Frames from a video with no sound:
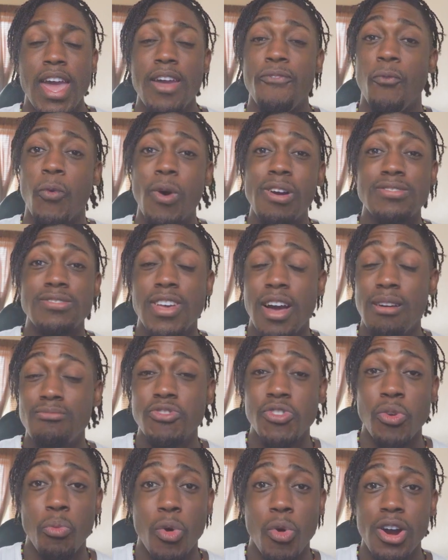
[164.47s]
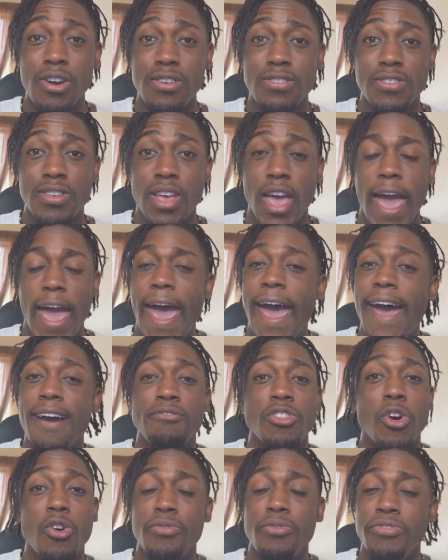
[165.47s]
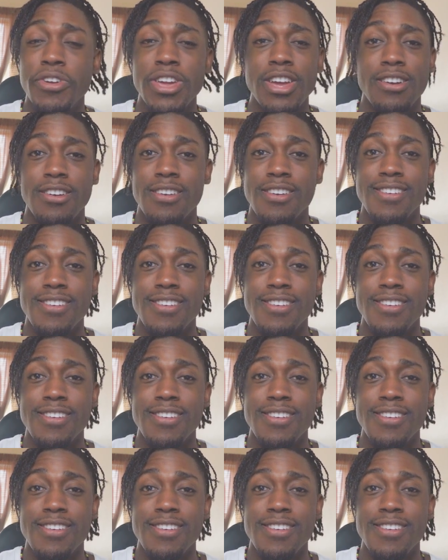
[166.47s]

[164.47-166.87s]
If worse comes to worse, have no fear.